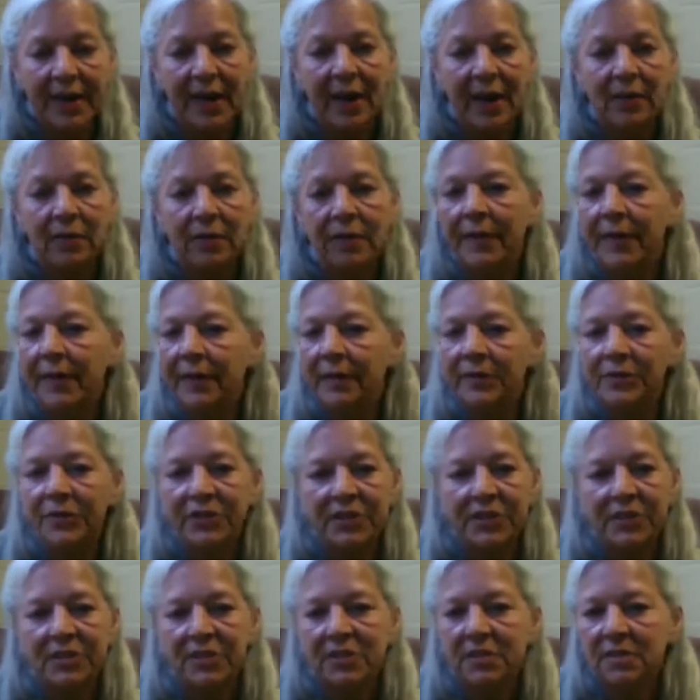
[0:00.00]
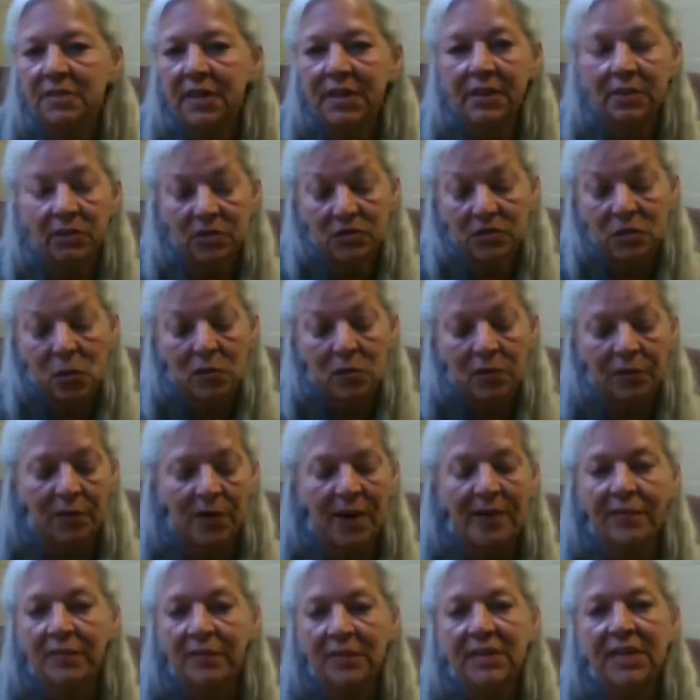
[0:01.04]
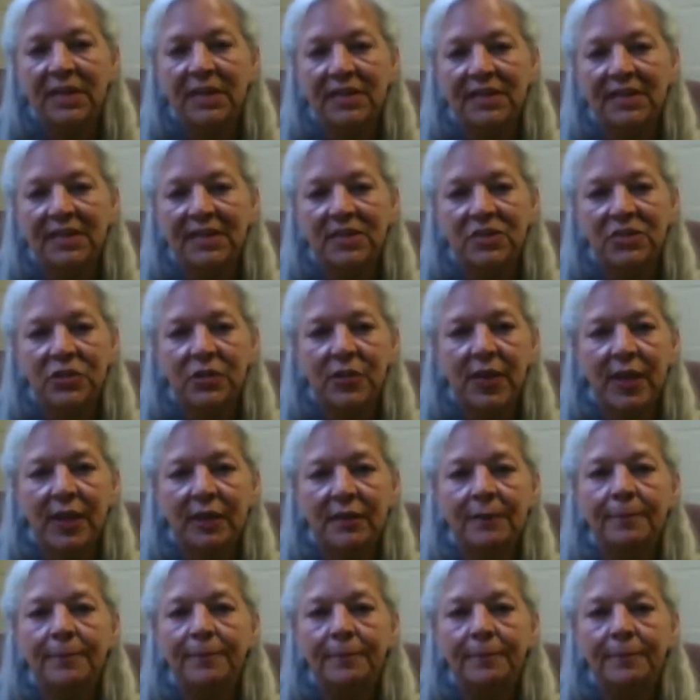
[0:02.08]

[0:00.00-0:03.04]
out, and then just it'll store forever. It's like a tincture then.